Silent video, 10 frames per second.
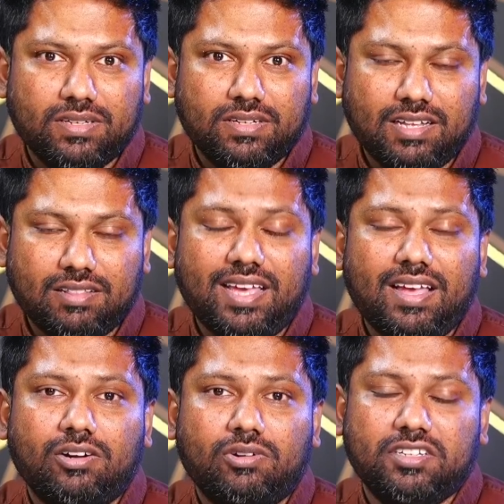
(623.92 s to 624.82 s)
that they
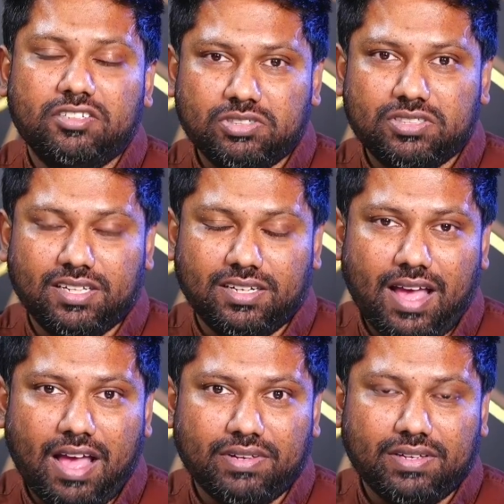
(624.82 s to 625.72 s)
are not interested in
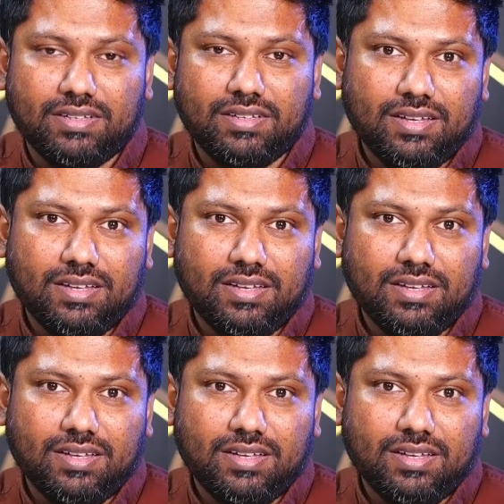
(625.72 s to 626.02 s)
having